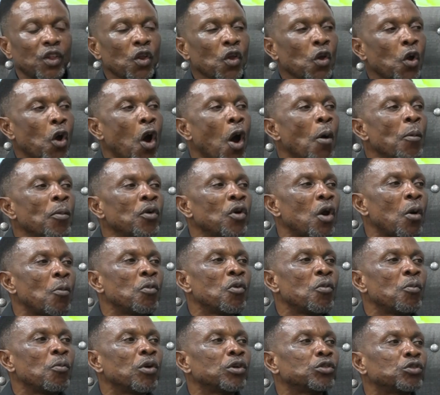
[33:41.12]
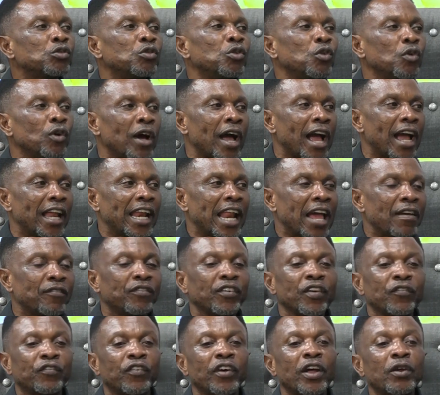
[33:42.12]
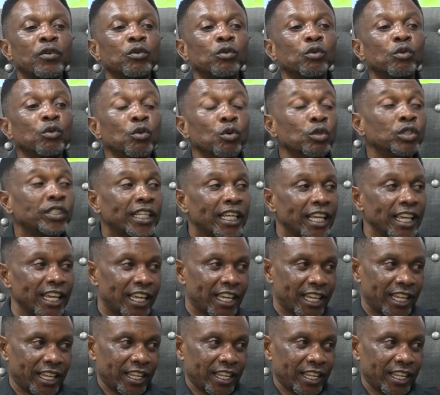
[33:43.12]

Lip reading: omo na omo bo slow high life ye frere no loose kick